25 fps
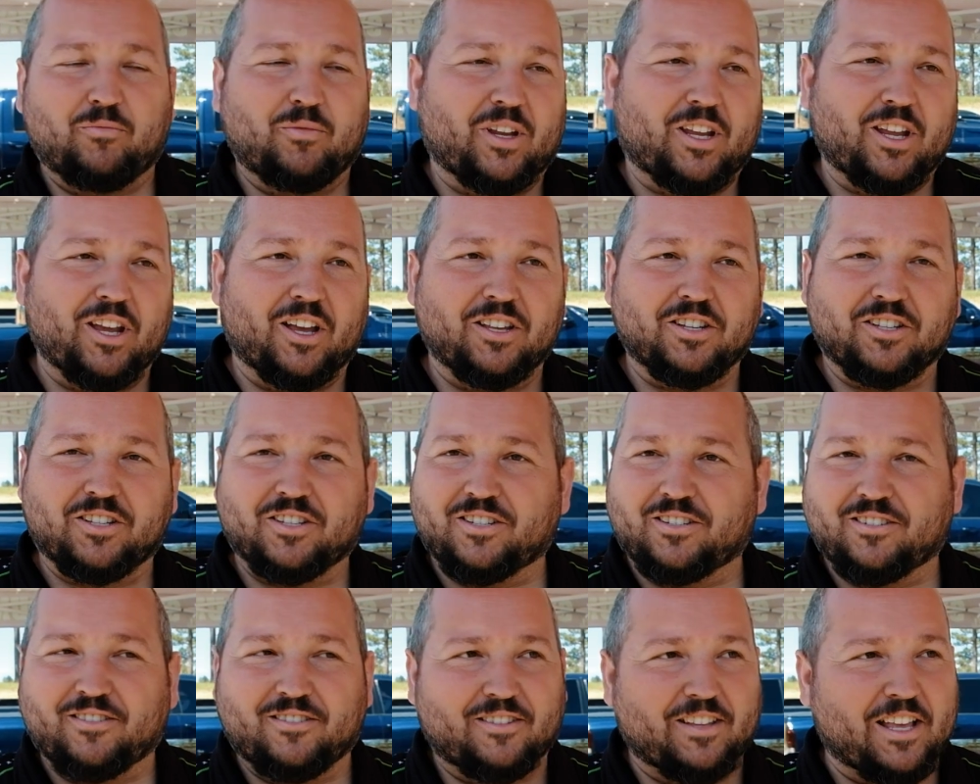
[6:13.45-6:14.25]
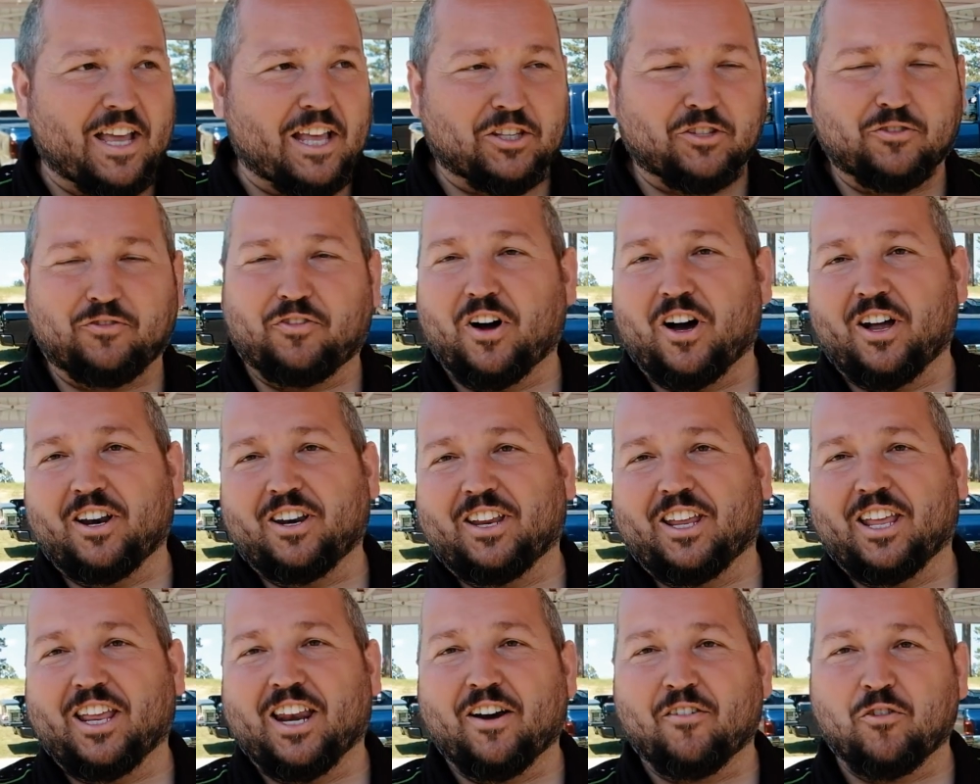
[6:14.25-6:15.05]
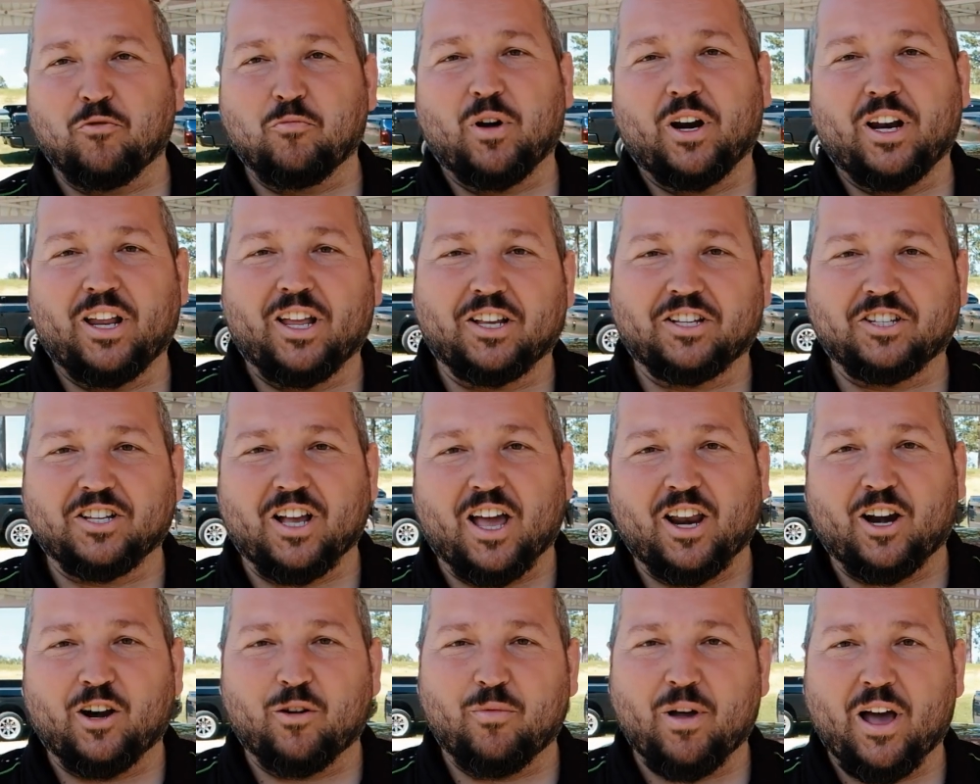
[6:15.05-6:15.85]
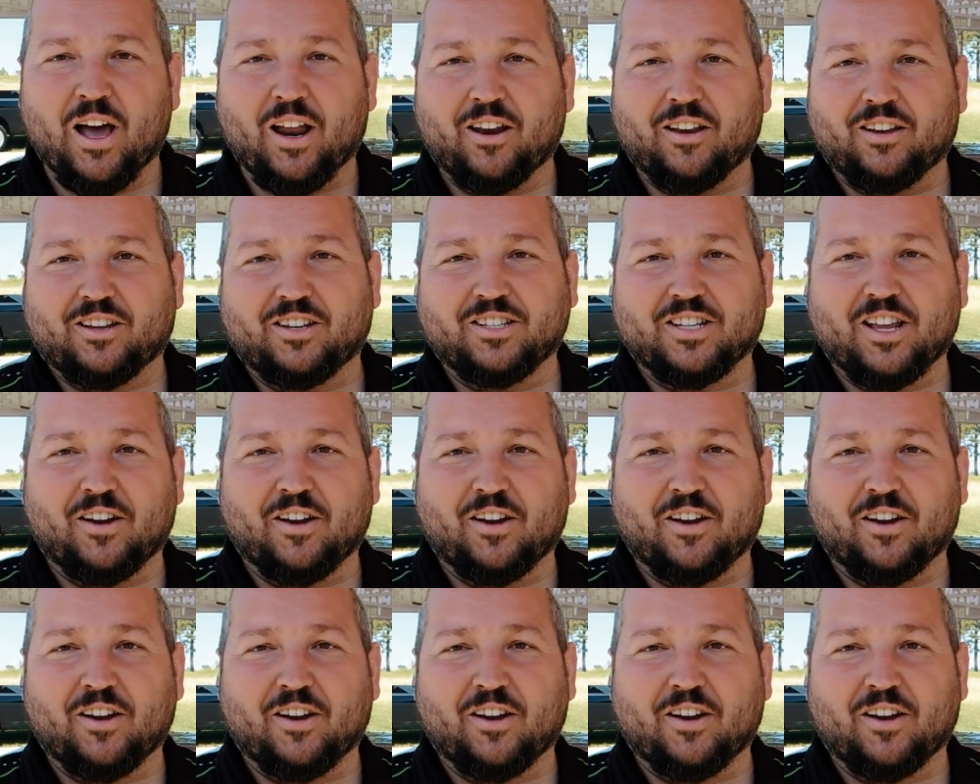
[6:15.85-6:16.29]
because it's fun to get everybody excited about it, because